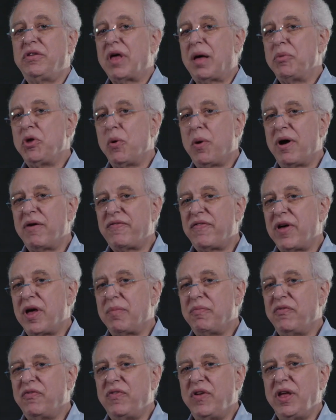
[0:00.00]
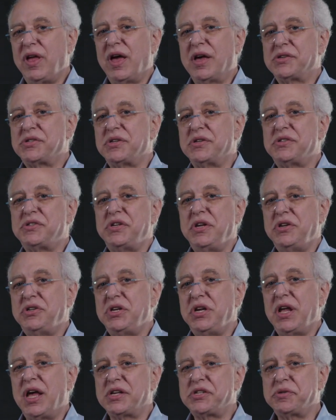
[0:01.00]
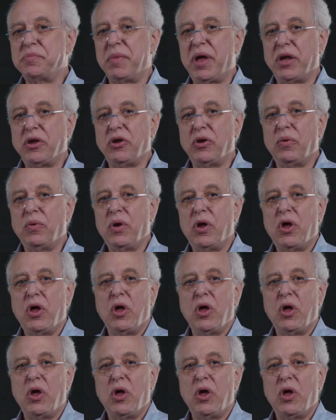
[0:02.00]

WFM VS CGS menu,